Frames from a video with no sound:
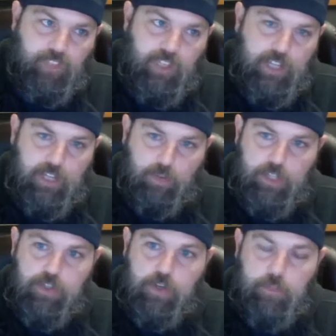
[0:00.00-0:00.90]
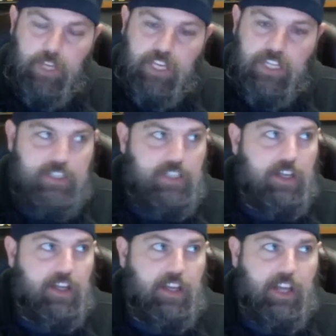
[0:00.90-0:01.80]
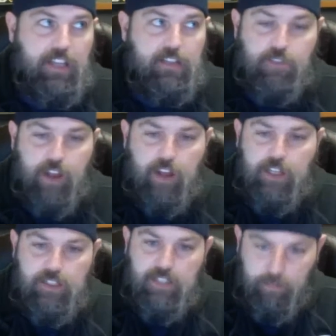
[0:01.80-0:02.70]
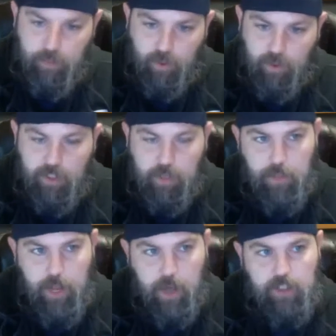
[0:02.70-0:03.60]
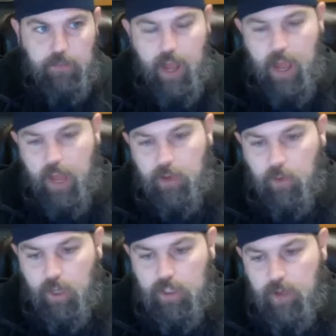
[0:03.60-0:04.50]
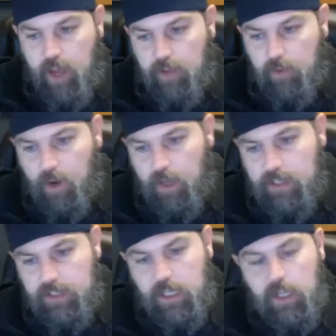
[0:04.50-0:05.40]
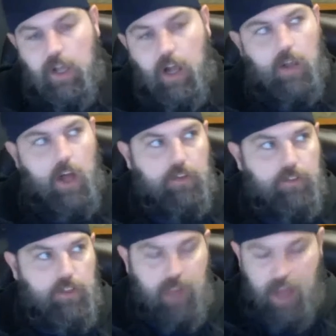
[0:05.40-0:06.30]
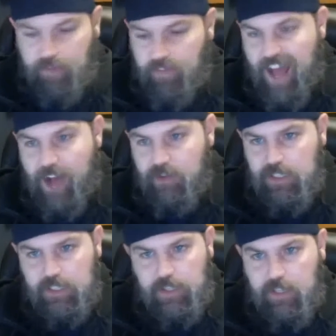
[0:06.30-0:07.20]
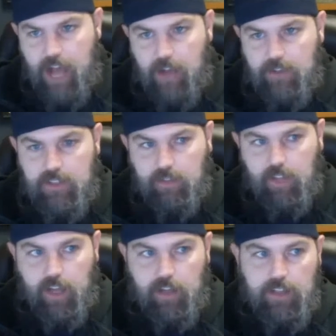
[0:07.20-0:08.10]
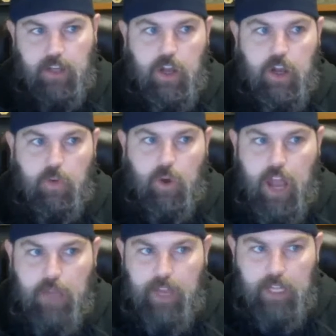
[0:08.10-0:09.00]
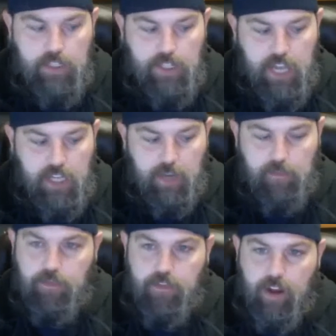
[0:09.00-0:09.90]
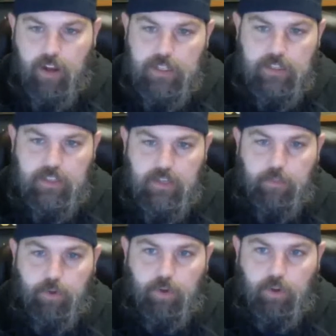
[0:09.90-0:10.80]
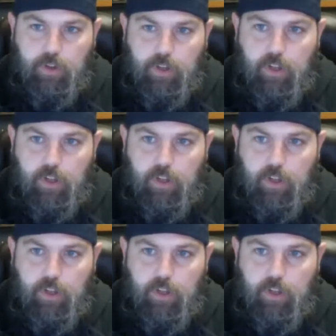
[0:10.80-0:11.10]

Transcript: The original piece is very simple compared to my other works. My other works, a lot of them have thousands and thousands of layers, where I made Jacob very simple